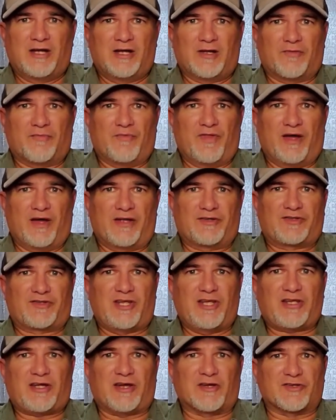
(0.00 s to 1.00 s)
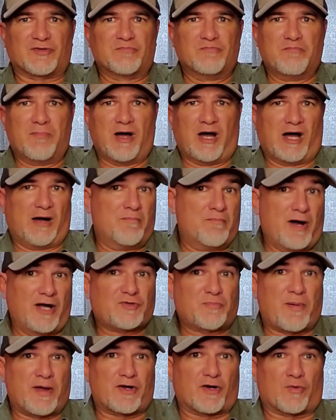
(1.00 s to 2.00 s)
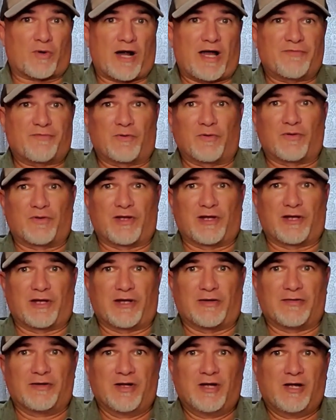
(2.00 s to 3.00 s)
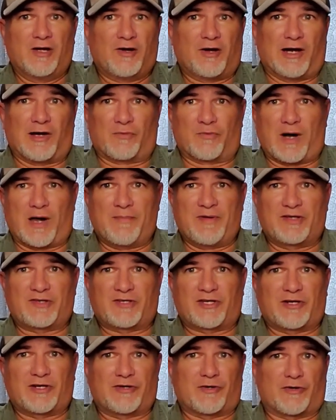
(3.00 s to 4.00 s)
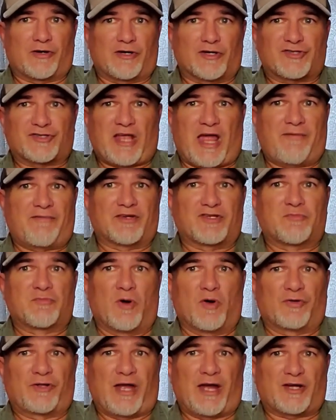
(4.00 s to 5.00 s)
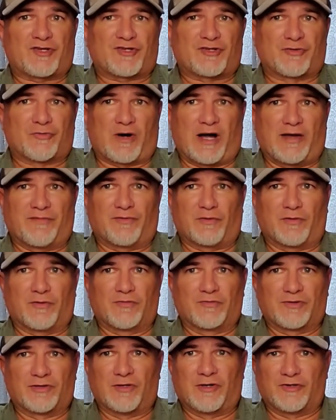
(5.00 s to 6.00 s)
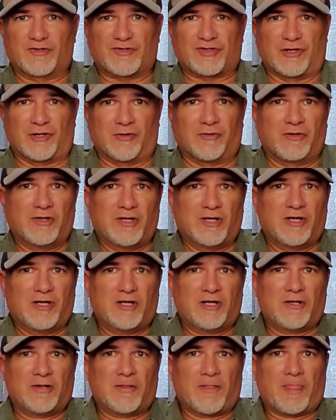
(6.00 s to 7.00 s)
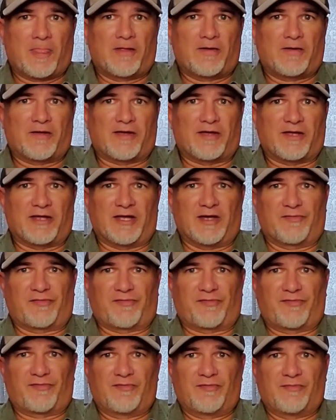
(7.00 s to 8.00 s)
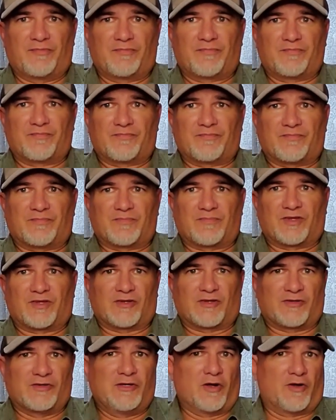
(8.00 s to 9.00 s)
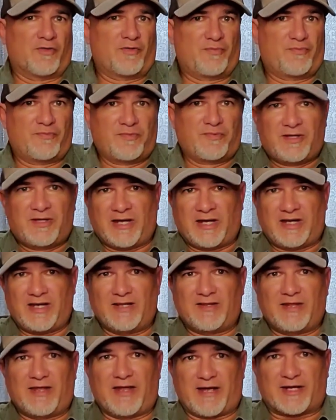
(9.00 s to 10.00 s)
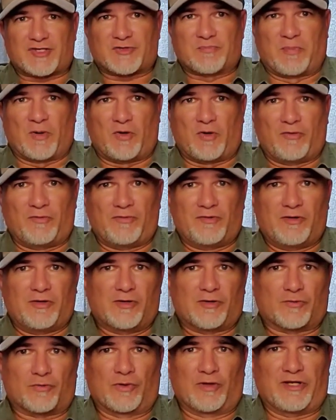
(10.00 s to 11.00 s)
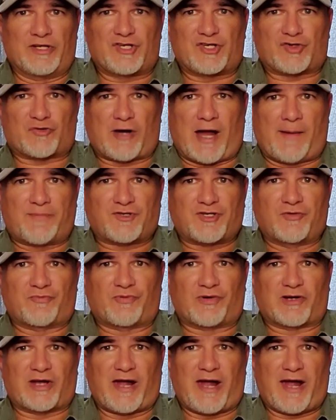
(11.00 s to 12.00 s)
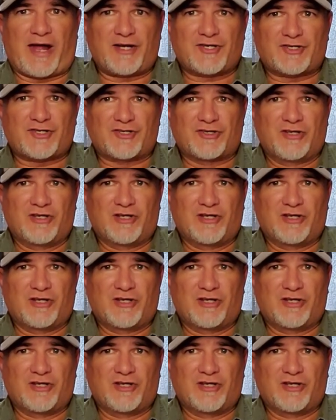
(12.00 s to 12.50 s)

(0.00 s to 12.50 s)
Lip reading: The Tikka is a much better rifle than a Remington or a Savage bolt action rifle. So if, getting the X-Bolt really straps you for cash,